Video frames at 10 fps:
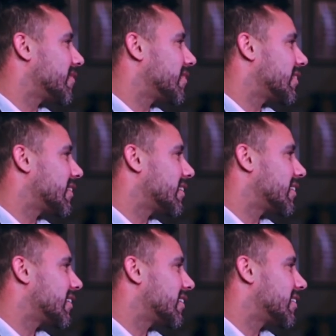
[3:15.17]

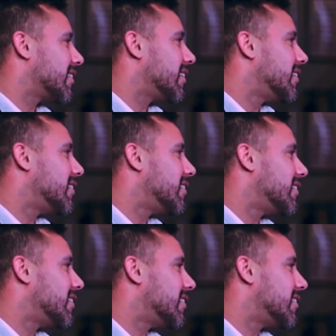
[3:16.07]

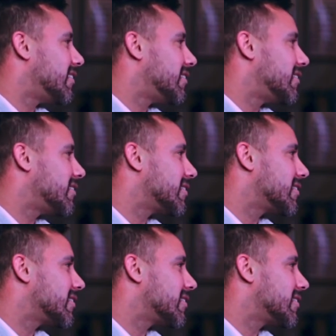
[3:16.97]
(silent)